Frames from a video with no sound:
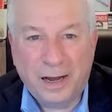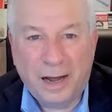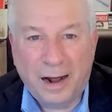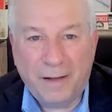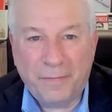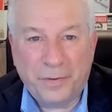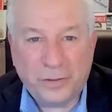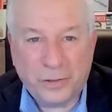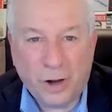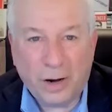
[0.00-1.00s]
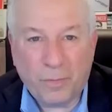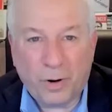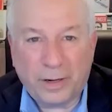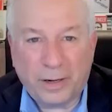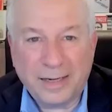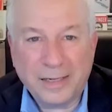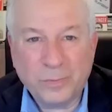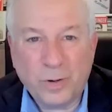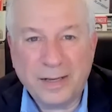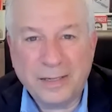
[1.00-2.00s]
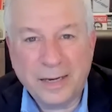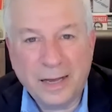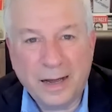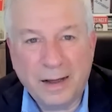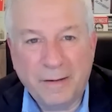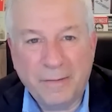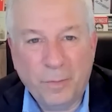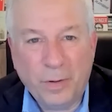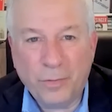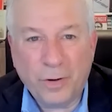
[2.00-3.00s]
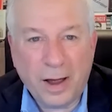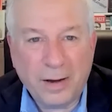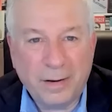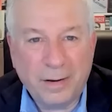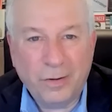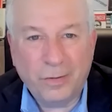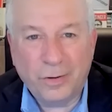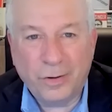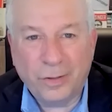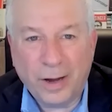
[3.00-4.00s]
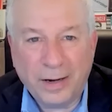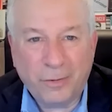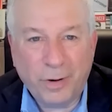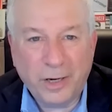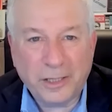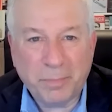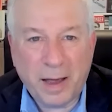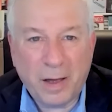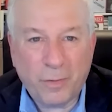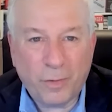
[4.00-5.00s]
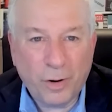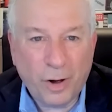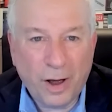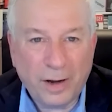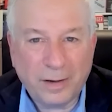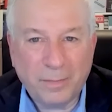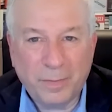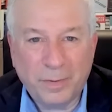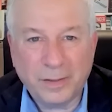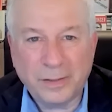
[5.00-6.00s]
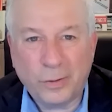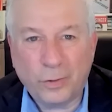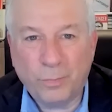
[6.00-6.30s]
The stock market. This is what you see. Whether or not you like Greenspan or not, and the serial